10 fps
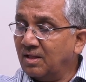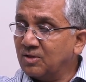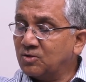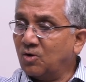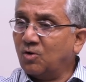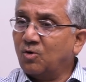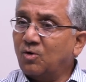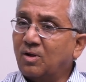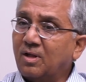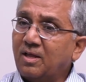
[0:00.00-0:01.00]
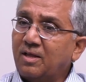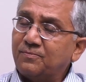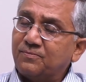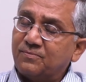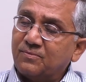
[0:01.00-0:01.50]
So
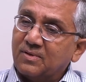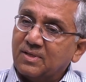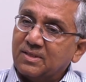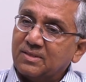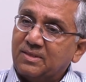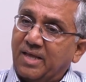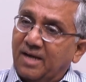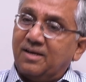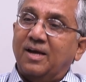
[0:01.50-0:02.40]
if that